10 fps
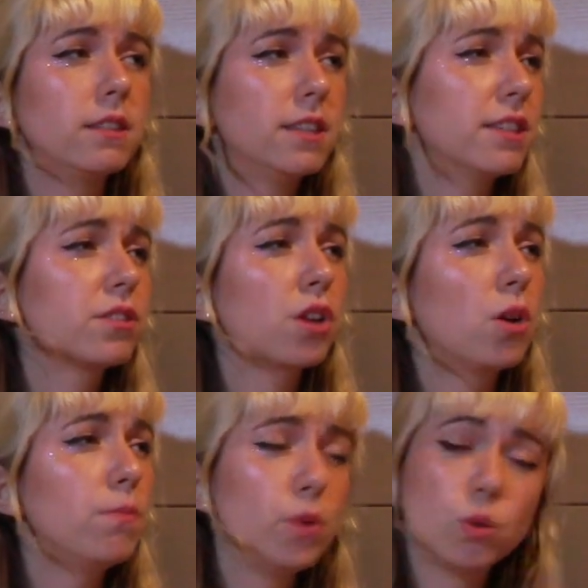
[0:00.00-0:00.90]

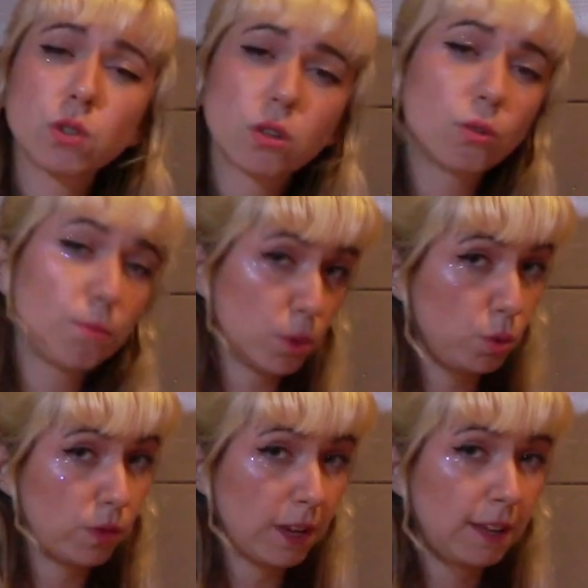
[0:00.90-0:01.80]
disco musical
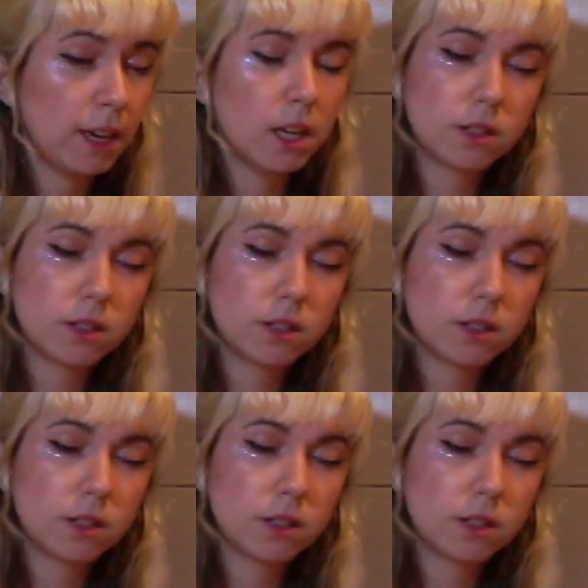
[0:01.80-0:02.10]
movie